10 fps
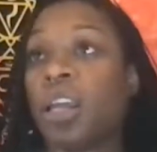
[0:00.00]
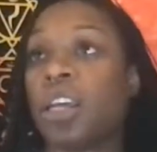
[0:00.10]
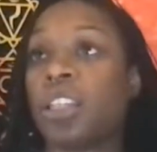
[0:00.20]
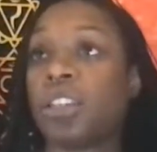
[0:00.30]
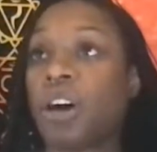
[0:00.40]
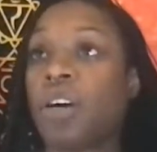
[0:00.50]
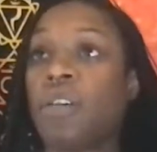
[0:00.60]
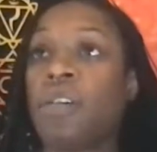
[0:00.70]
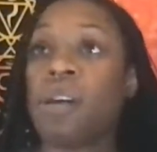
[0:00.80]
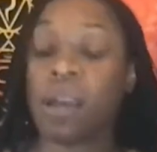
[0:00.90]

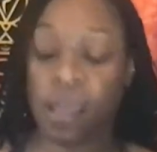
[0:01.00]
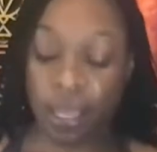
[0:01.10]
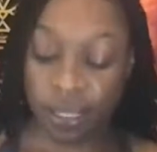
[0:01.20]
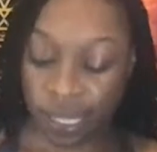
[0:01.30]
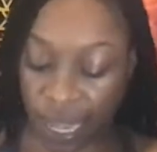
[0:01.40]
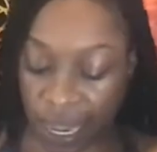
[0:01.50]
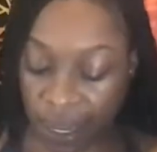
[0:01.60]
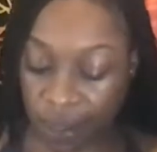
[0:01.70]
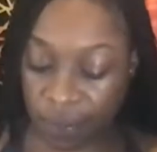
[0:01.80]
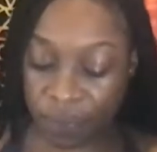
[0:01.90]
So it's
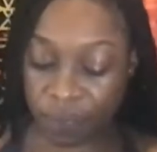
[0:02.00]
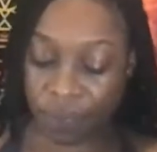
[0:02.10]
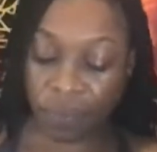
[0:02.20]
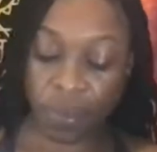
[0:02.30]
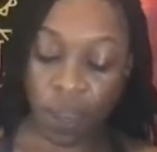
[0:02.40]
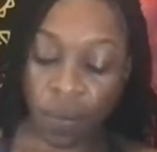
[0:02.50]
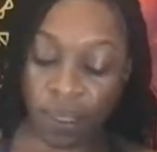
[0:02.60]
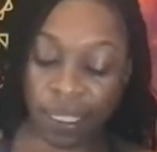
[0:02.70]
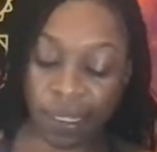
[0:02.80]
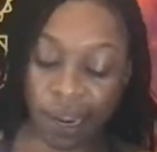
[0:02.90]
like with
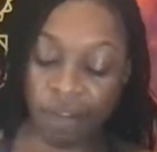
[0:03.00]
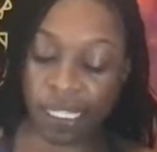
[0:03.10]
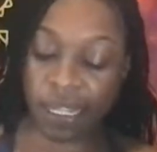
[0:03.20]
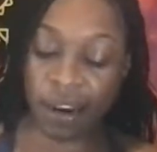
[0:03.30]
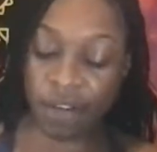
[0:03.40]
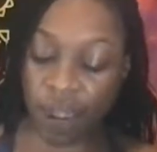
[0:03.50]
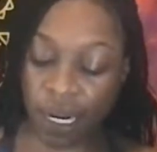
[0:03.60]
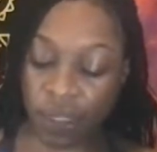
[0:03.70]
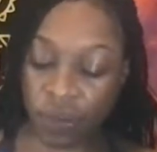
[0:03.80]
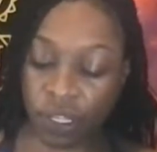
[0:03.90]
the lovers clarifying
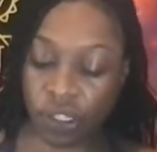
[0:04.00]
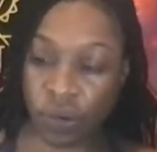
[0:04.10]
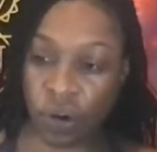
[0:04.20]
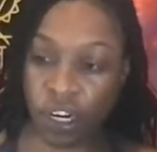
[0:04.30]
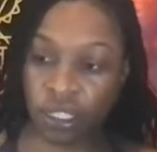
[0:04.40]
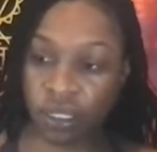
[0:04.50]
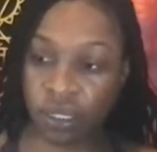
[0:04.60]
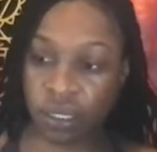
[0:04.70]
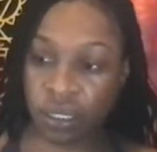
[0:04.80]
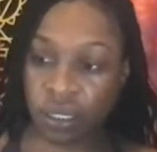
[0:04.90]
the Three of Swords,
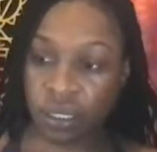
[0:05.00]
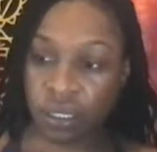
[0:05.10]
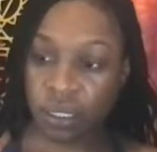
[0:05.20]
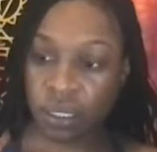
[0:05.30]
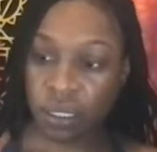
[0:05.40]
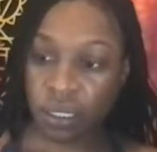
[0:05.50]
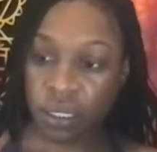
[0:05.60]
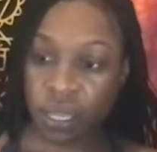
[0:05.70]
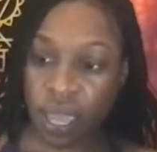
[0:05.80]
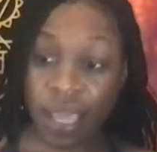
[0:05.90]

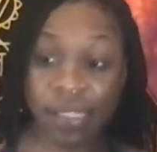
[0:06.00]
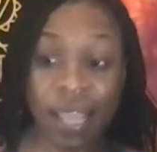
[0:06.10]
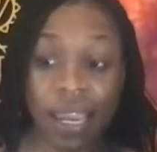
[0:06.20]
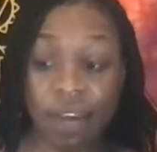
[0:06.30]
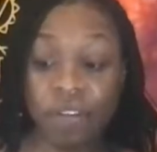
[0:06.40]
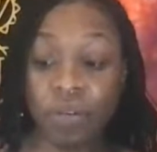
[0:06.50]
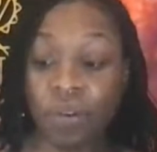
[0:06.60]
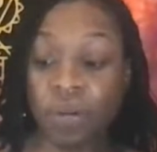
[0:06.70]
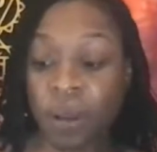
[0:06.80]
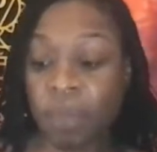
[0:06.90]
it's like if you
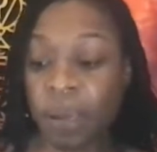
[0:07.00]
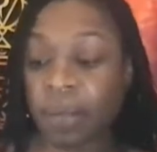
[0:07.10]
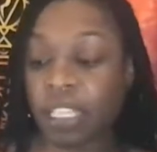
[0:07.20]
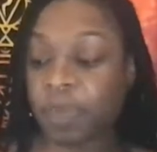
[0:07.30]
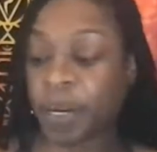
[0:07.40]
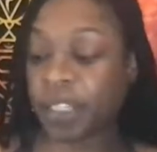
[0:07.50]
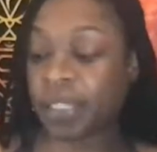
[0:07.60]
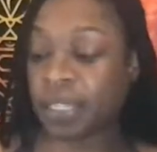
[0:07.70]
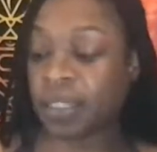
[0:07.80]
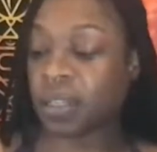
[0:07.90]
do want to be with this
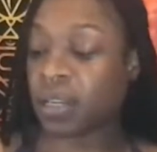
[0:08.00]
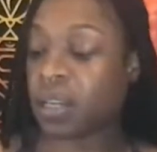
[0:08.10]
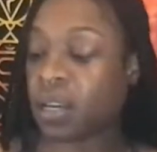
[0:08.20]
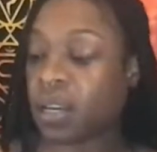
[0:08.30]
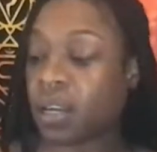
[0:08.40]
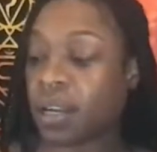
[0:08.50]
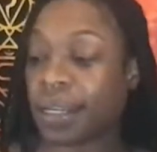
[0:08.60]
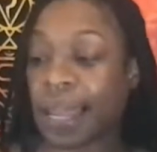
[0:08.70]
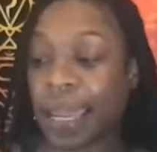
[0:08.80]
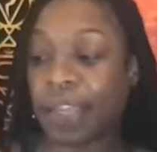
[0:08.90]
person,
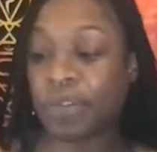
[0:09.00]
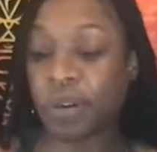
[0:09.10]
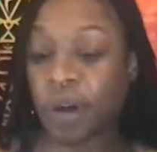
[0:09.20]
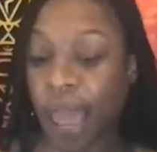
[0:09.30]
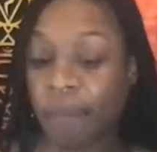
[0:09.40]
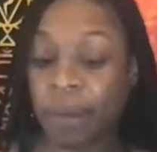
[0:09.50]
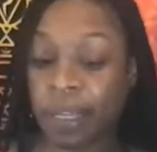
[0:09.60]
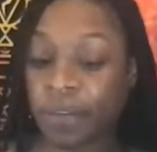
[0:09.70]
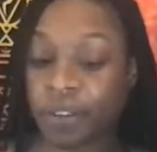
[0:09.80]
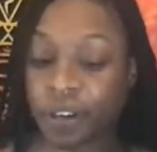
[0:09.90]
like
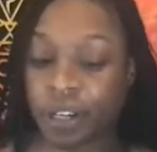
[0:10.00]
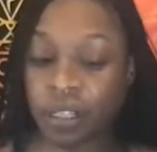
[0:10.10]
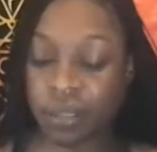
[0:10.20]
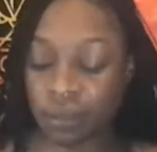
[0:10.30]
happily for real,